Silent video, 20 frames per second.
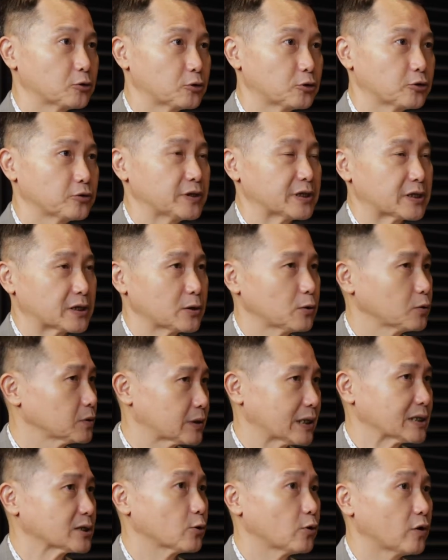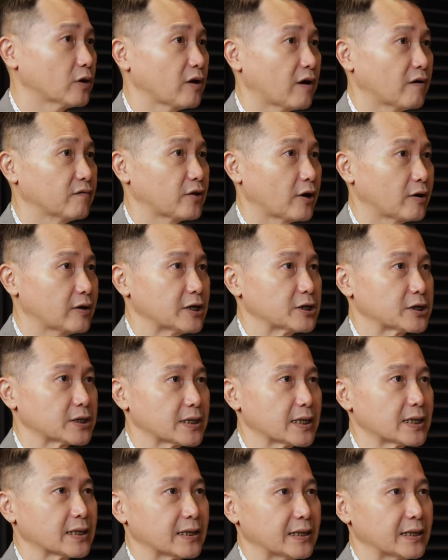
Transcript: True, it does hold a lot of knowledge.